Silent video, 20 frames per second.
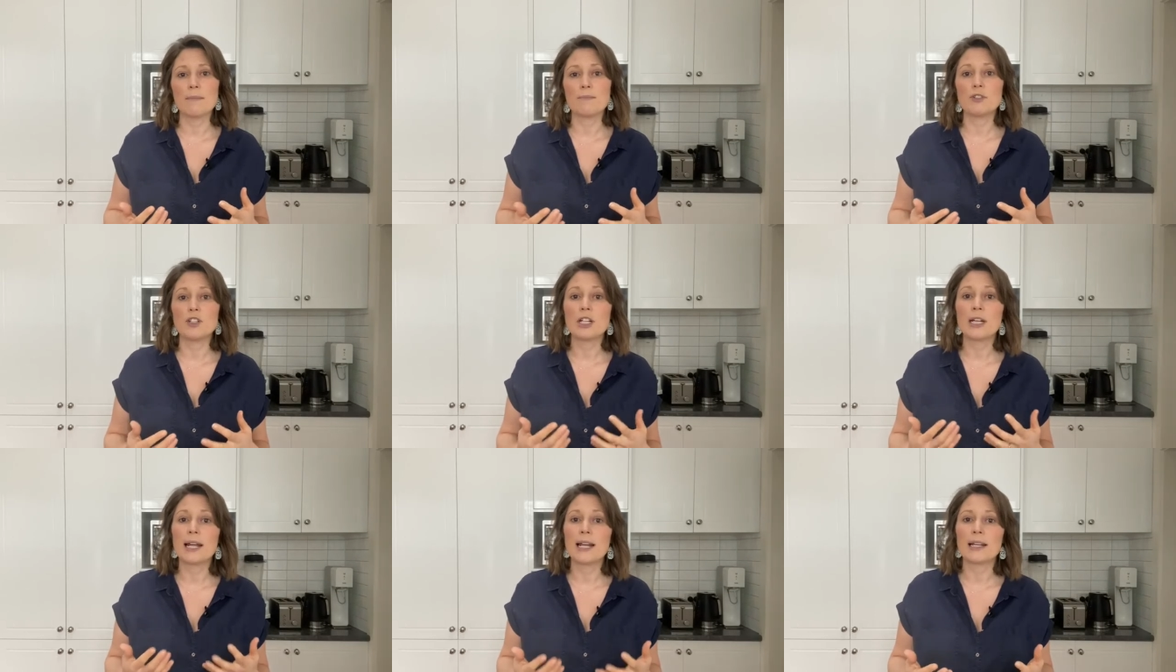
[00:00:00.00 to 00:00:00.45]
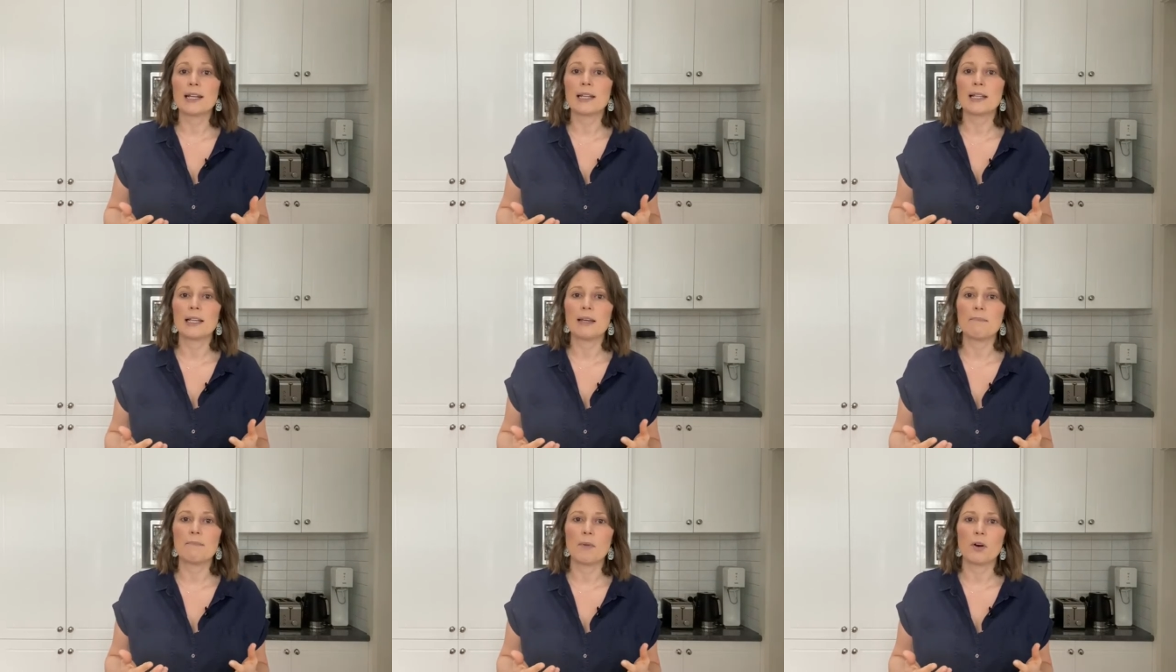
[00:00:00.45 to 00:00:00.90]

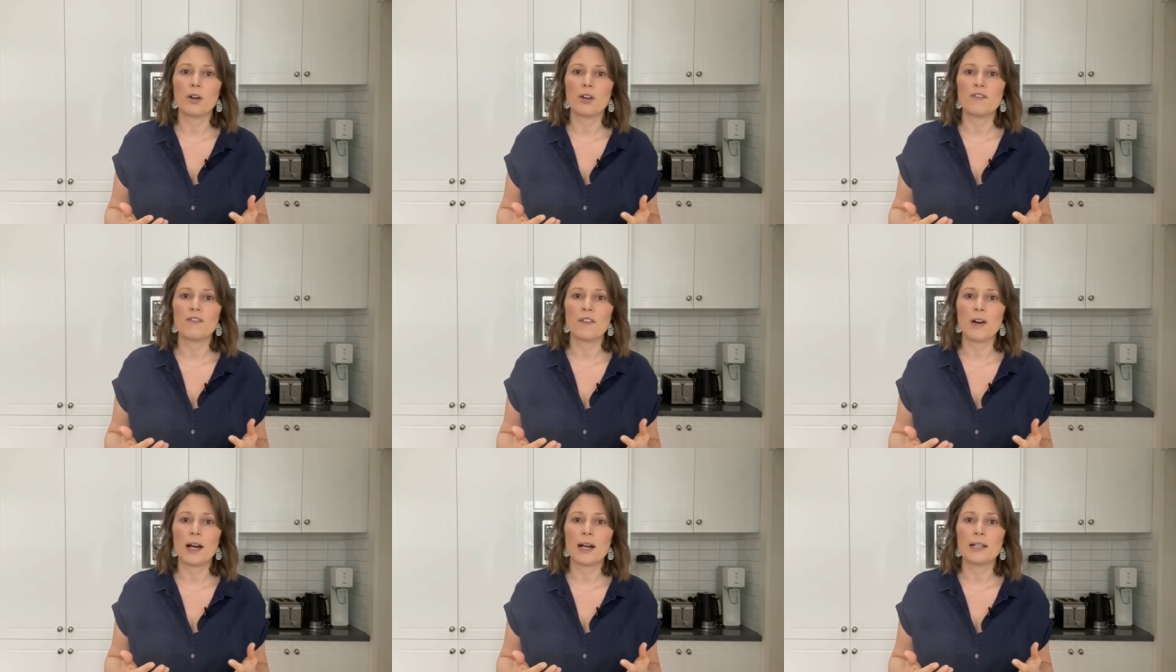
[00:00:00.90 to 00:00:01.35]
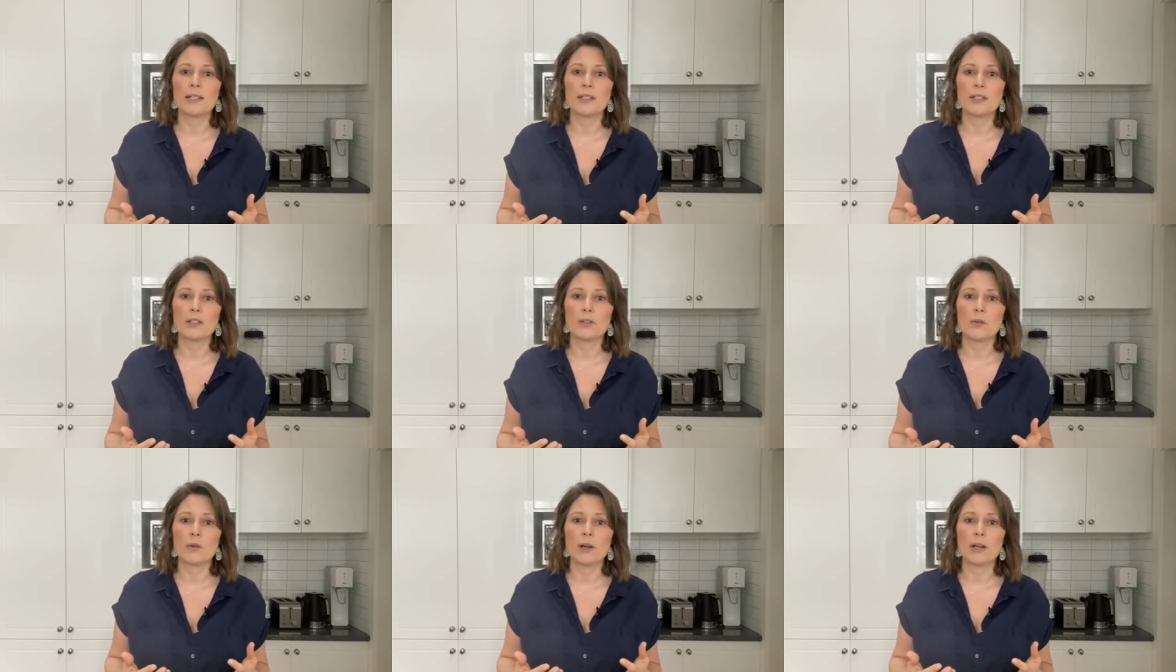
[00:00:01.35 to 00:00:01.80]
genetically modified
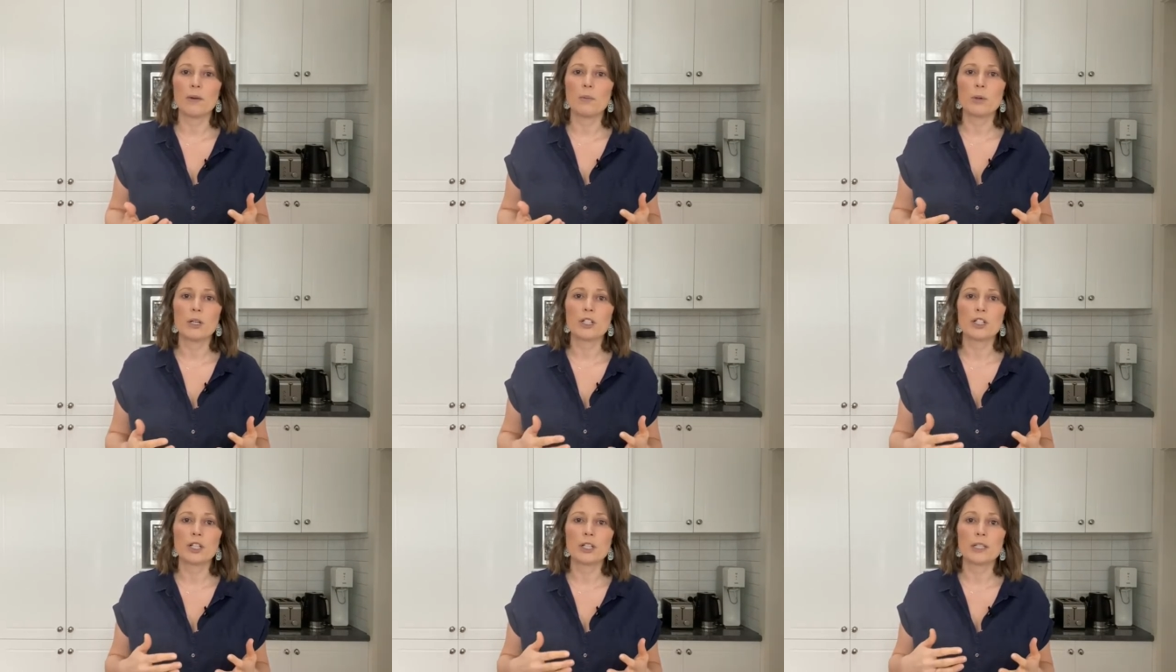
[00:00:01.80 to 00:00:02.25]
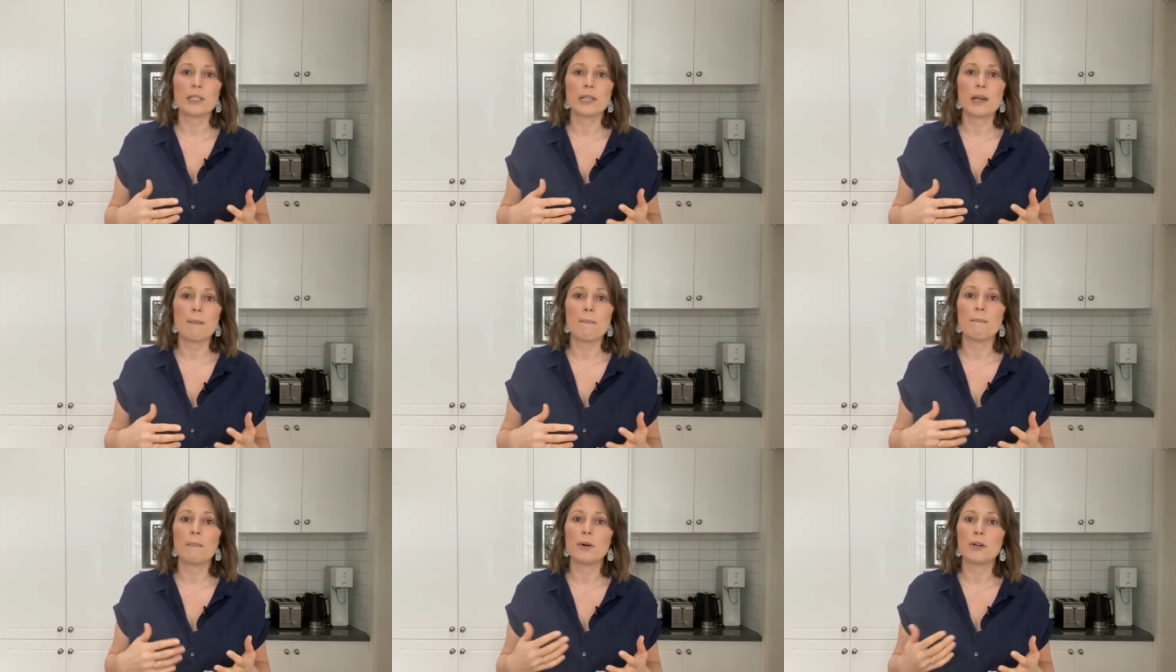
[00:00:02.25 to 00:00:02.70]
soy, which is
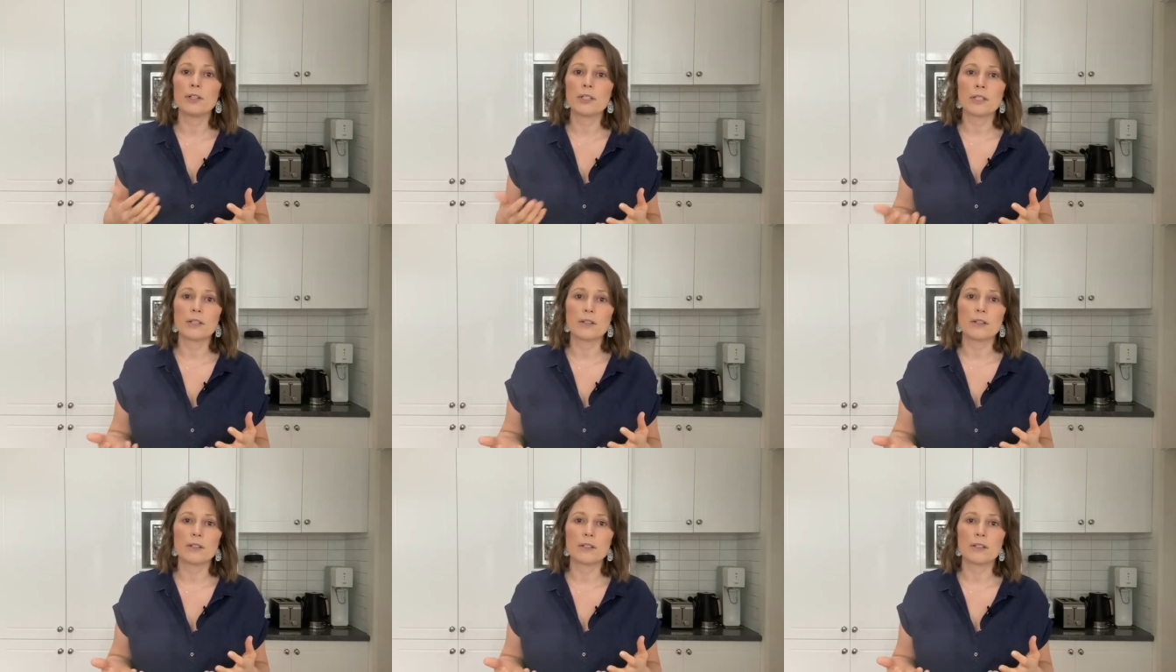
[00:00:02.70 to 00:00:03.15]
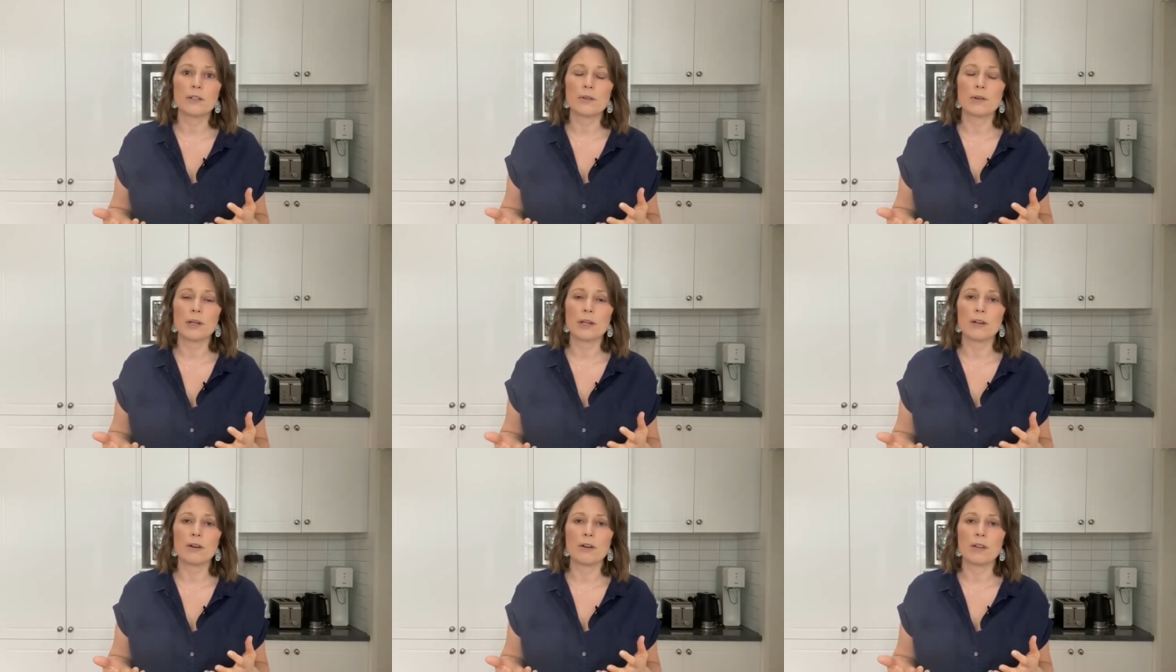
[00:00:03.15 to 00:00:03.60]
most of the
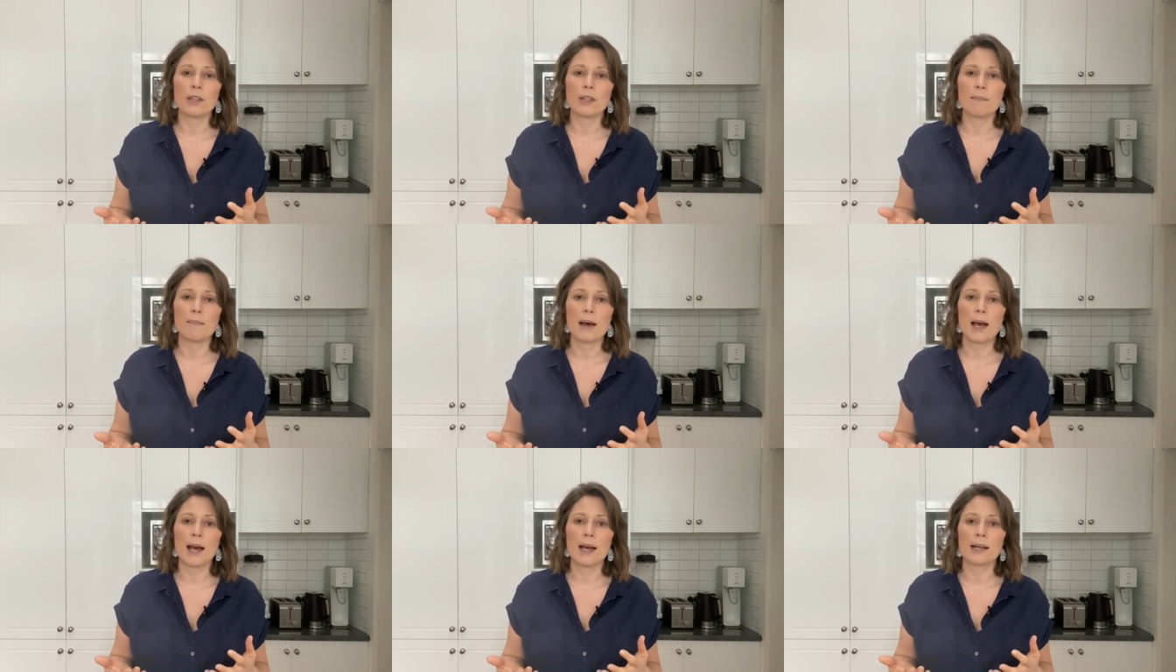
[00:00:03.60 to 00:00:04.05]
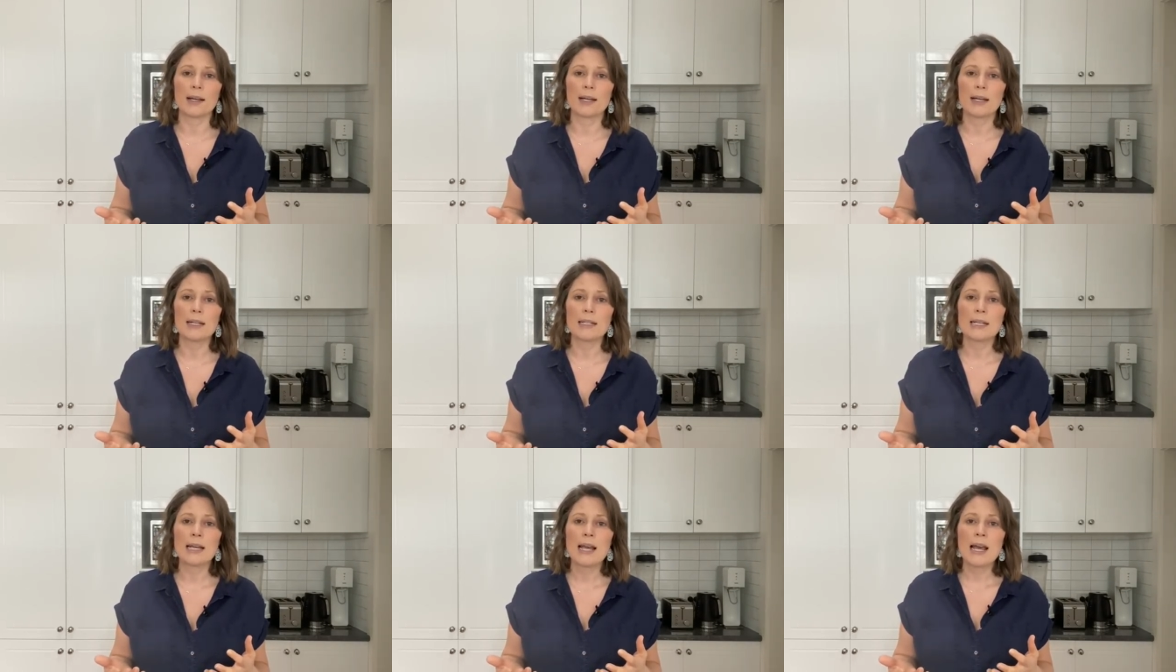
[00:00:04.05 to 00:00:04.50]
soy on the
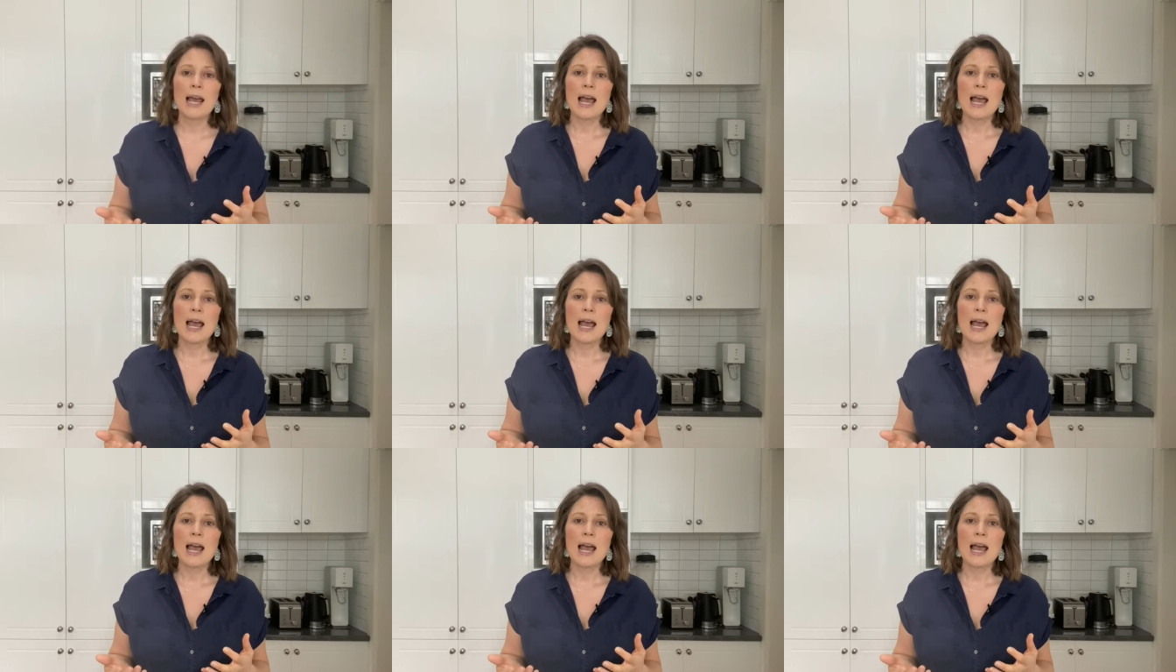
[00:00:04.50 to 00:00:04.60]
market,